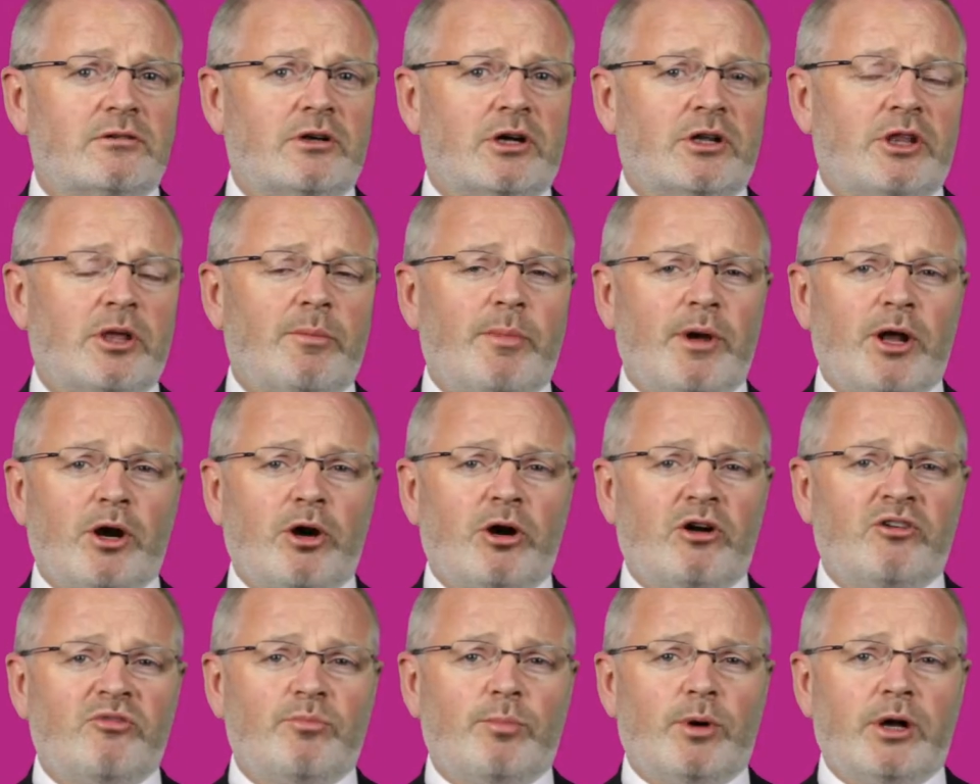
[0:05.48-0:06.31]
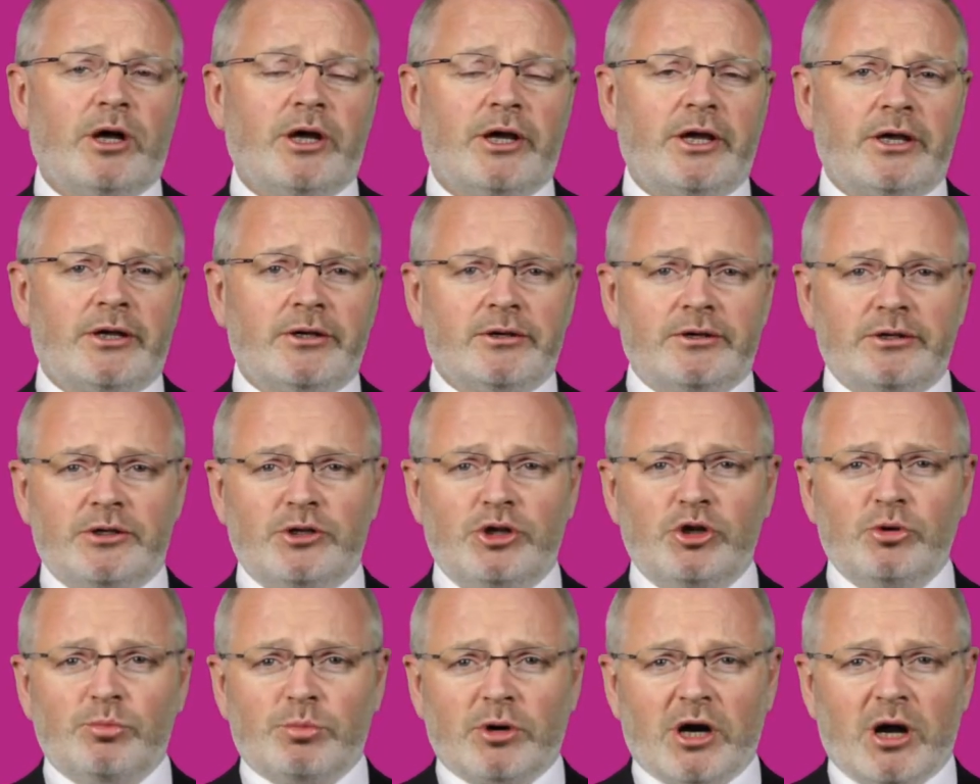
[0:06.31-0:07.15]
are they better off buying a
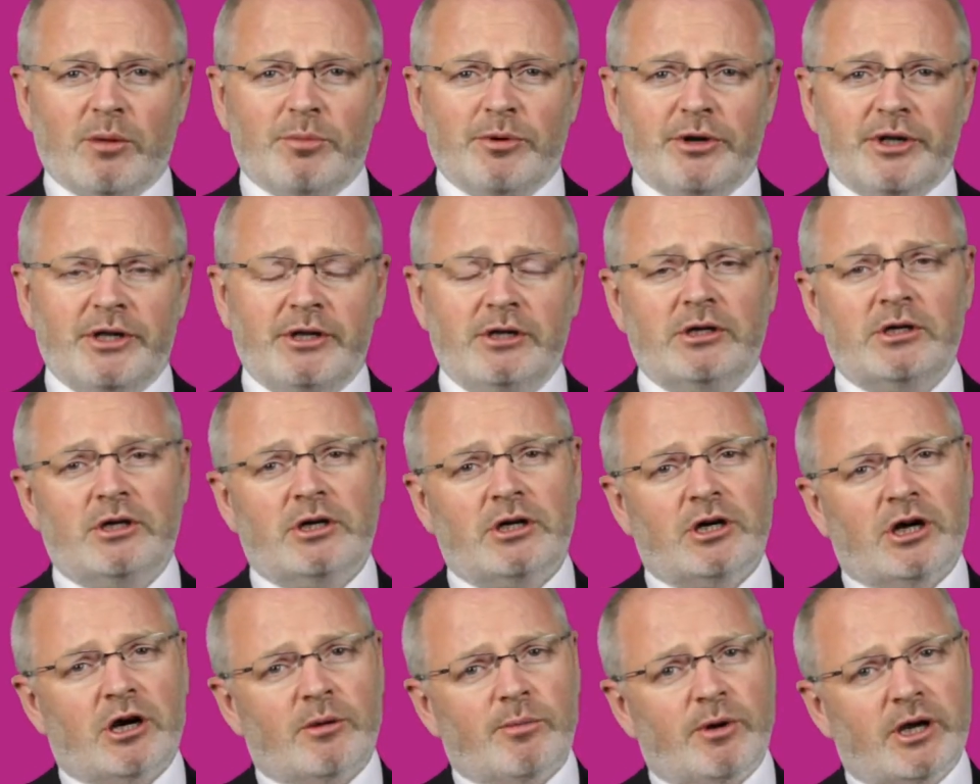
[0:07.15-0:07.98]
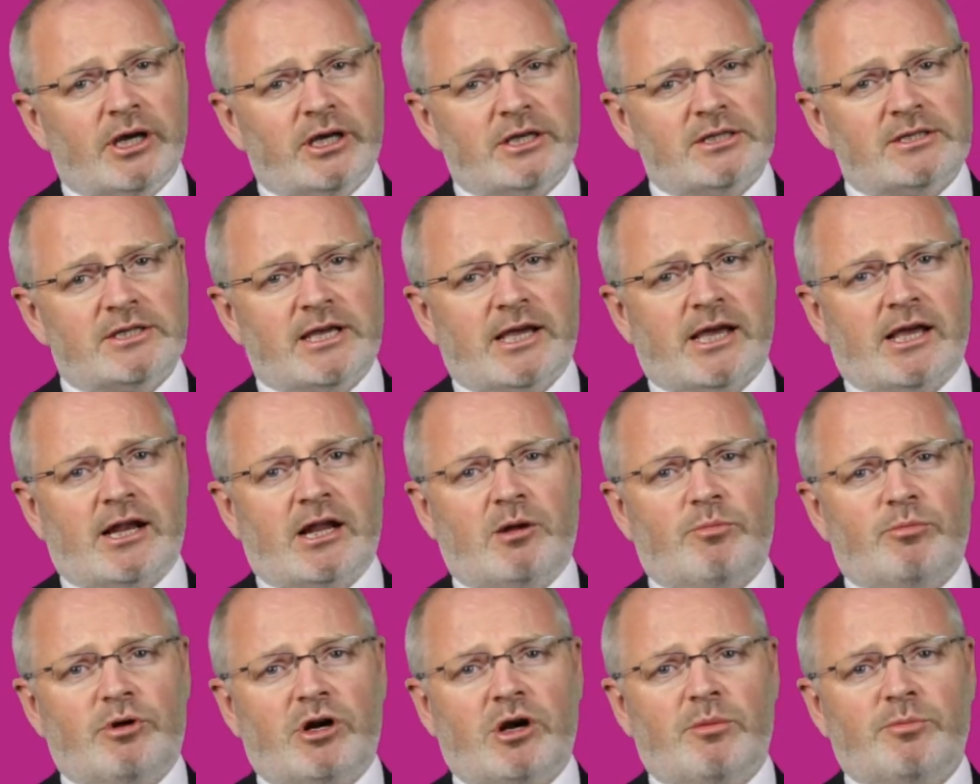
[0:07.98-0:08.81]
new property or buying a
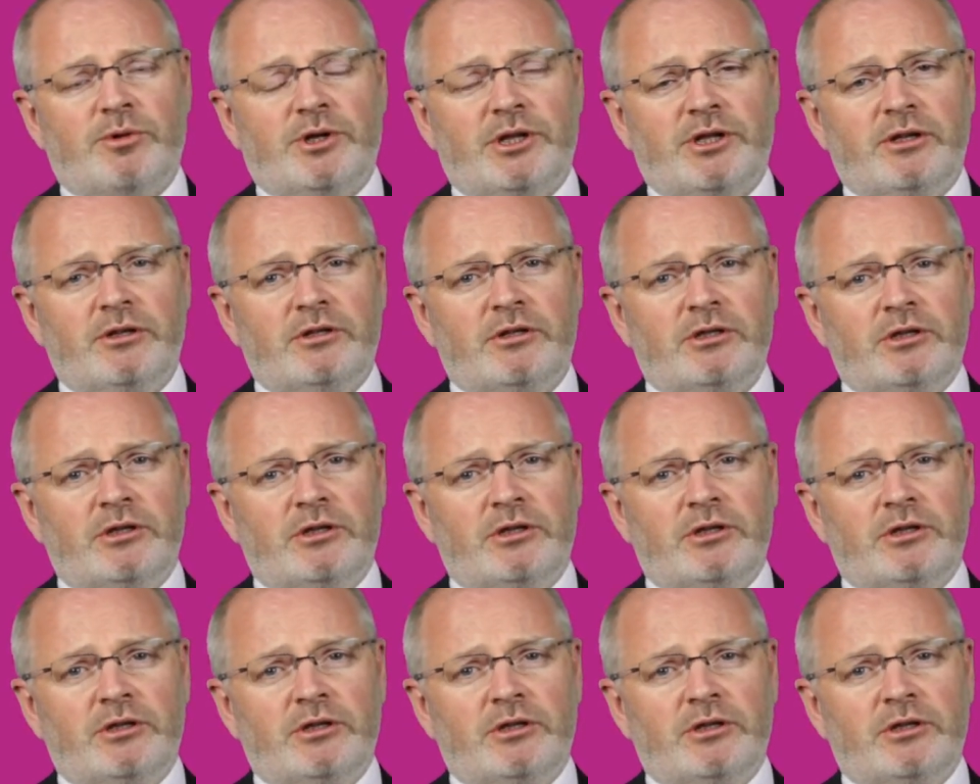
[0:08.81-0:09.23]
second-hand property?